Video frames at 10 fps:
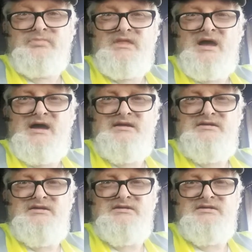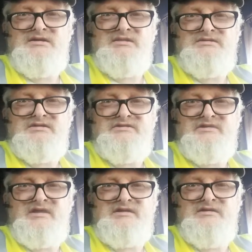I didn't get the
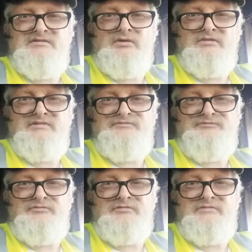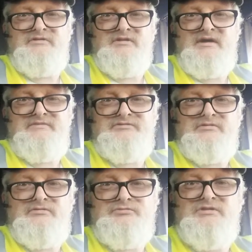second notice for the live show.
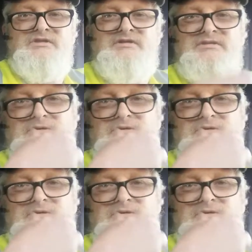Really?